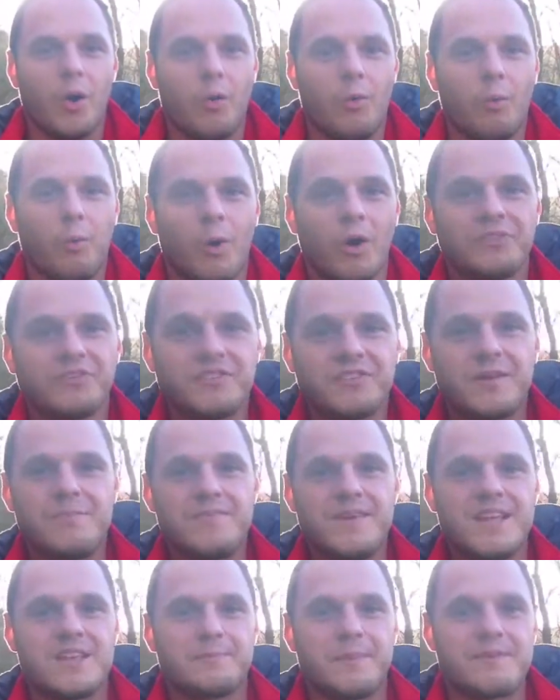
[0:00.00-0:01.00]
What does it
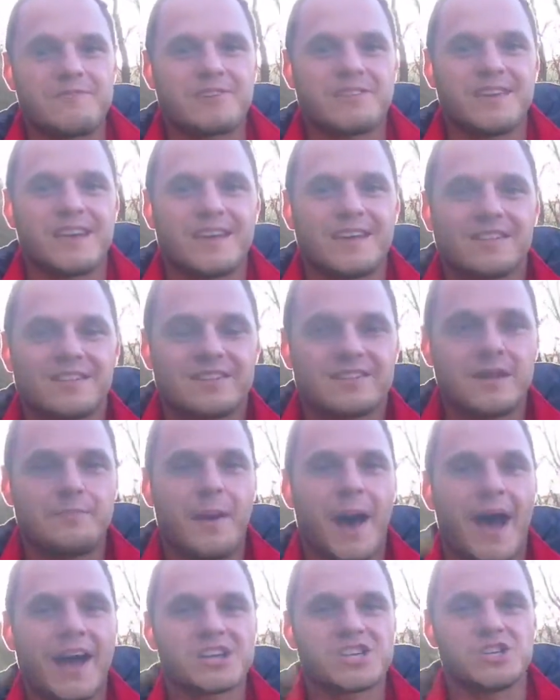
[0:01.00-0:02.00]
mean to be ridiculously
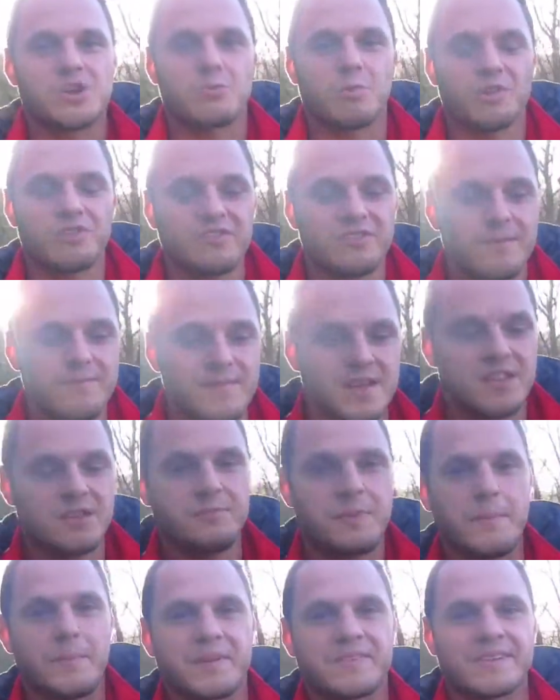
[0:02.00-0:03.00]
passionate? What does it mean
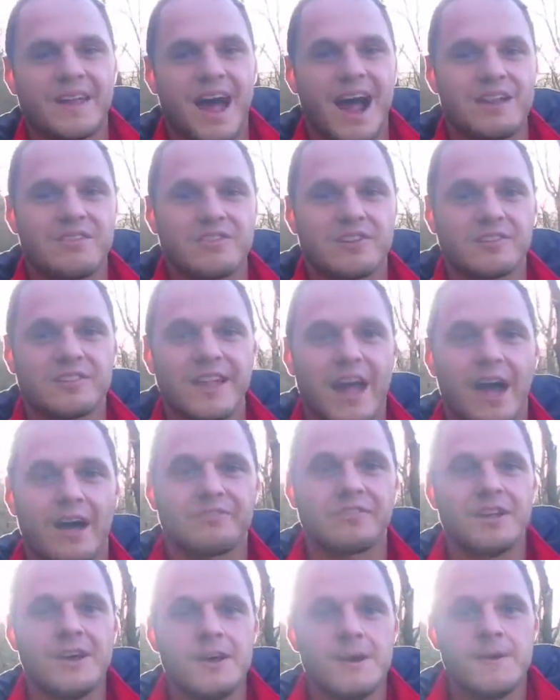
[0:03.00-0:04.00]
to be beside
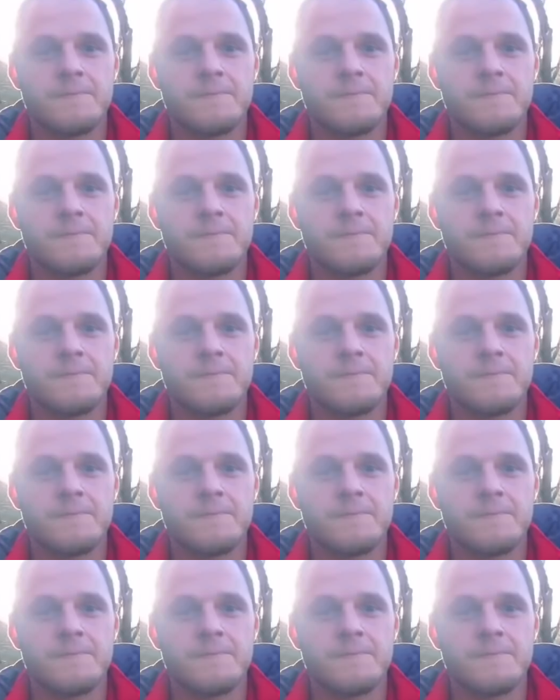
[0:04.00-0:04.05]
yourselves?